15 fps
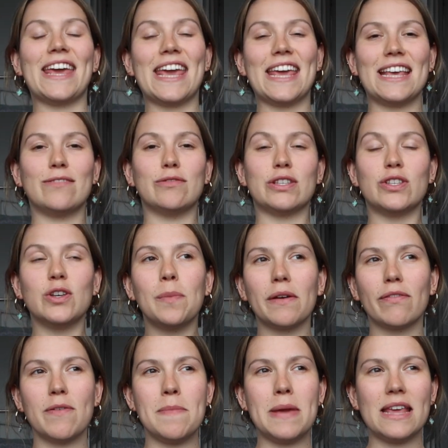It was a
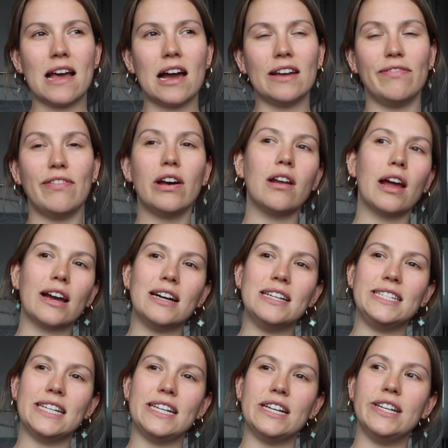topic for me that I felt like I
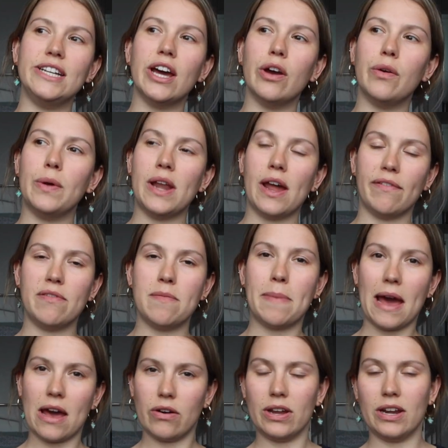didn't know enough
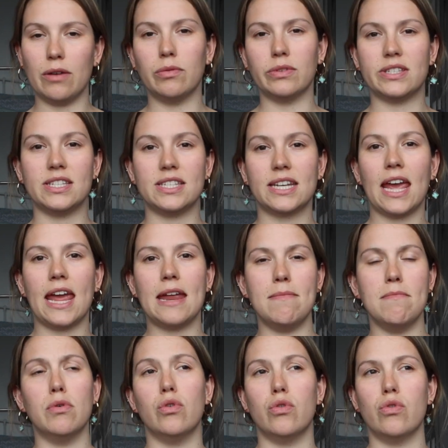about and I wanted to
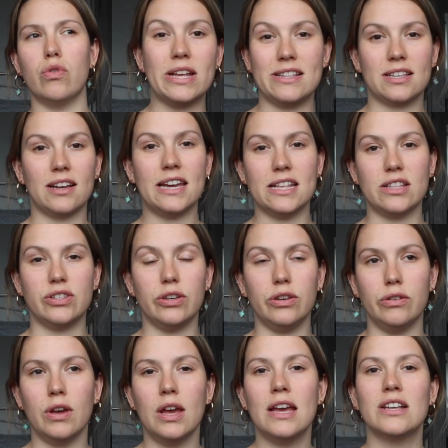gain more insight
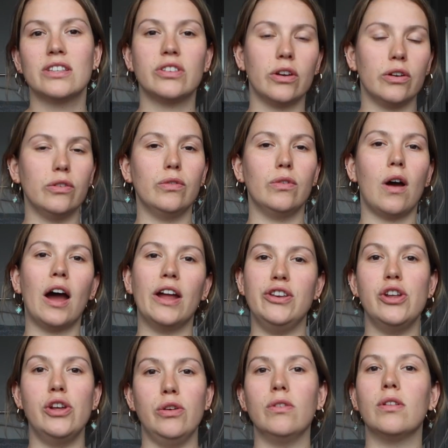into. So I
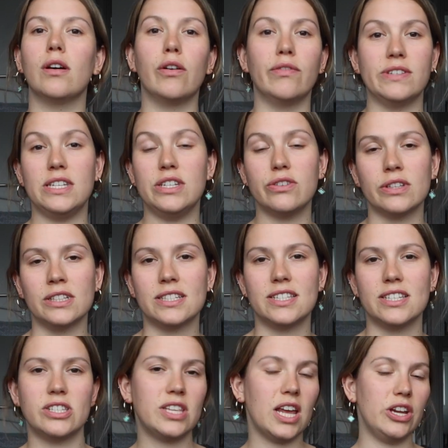knew that obviously doing this
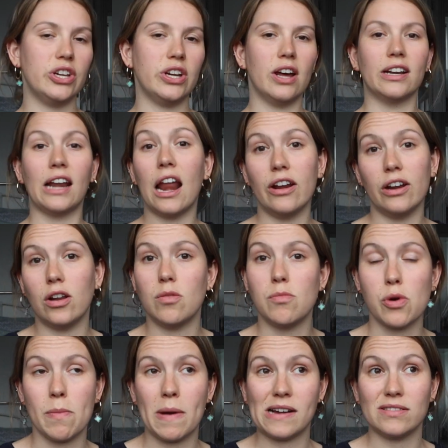dissertation I'd learn a lot
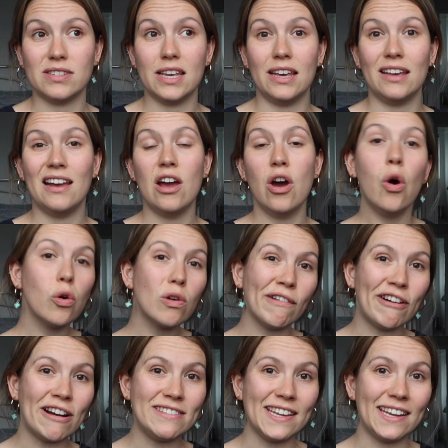more about it, or
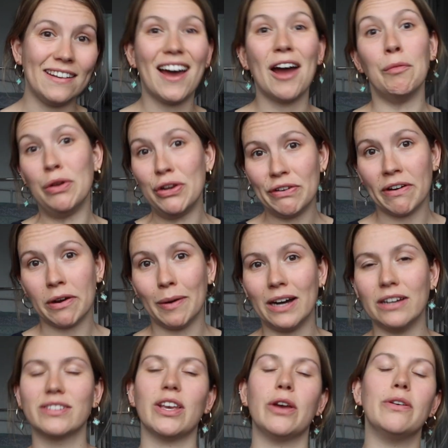if I didn't I wouldn't do very
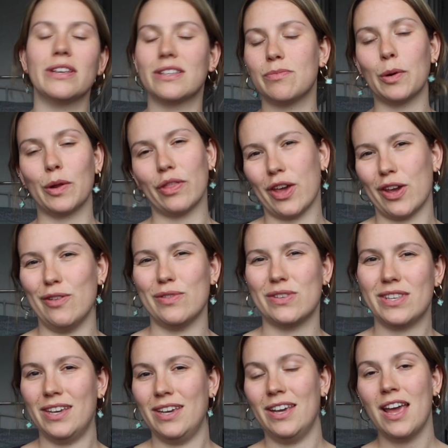well. So it's one of those